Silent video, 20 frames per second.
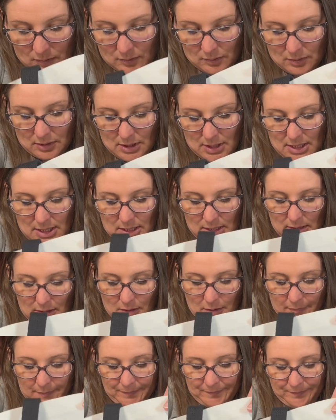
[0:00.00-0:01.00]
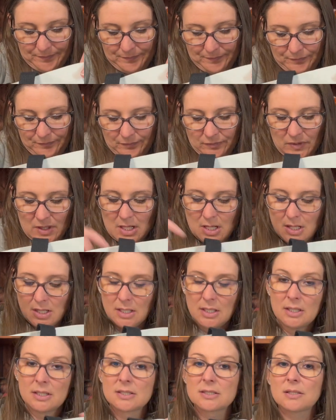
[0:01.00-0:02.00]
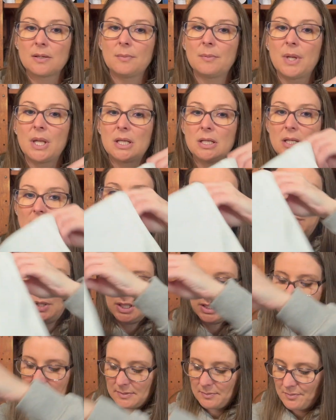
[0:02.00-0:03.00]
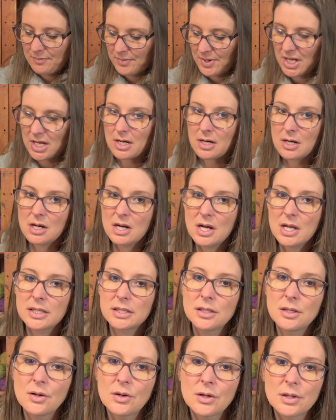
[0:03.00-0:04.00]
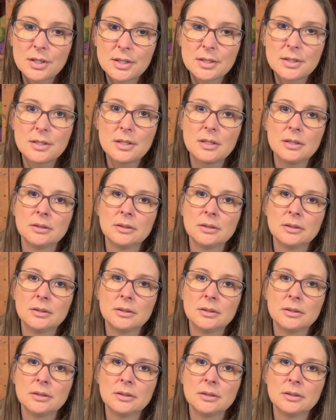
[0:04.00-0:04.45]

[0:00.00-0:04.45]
Right here. Some Knit Picks Bear yarn.